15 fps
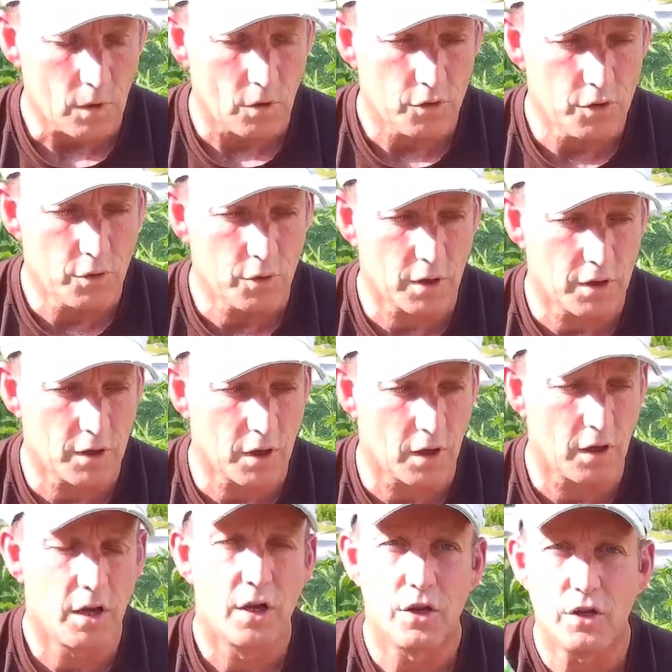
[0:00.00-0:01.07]
you can
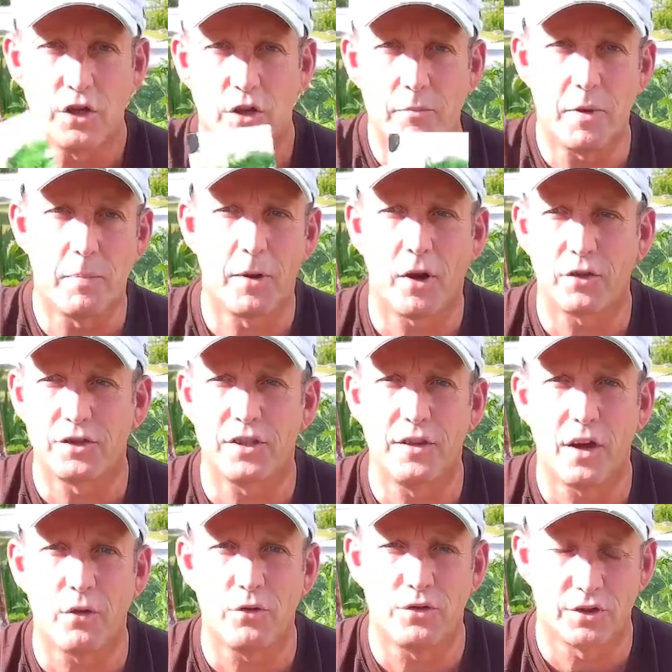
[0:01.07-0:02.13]
be planting
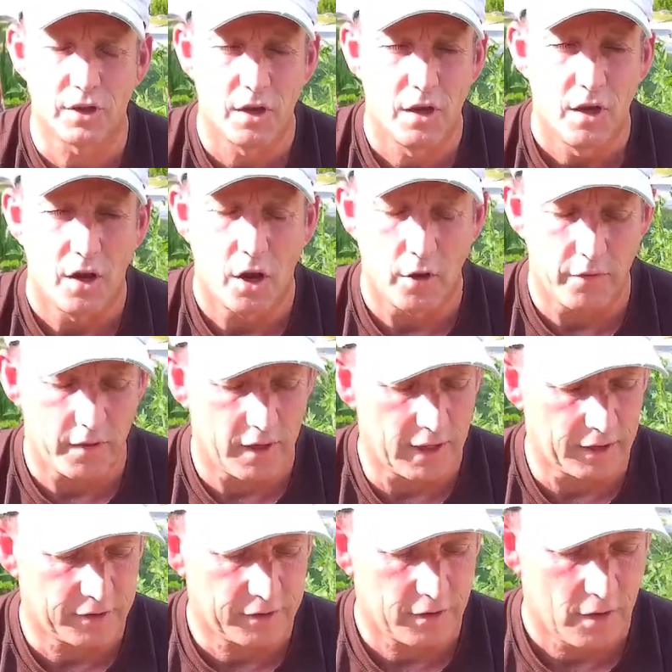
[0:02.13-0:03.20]
those over the
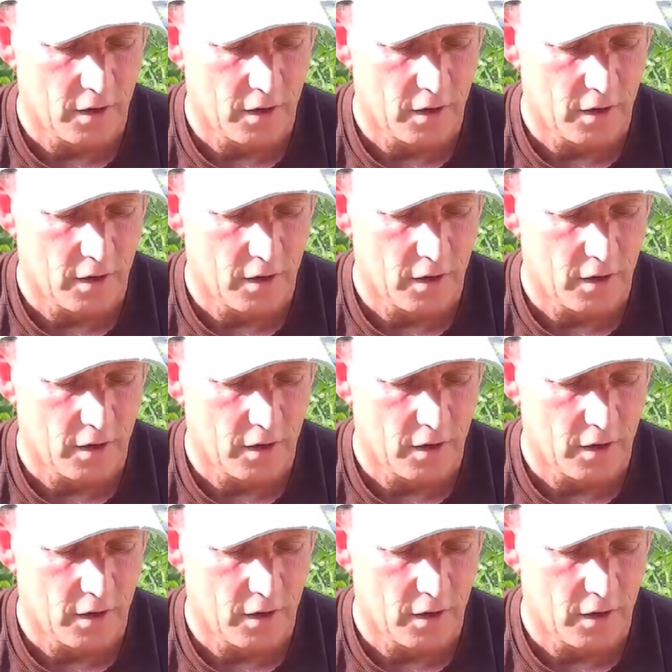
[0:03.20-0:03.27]
next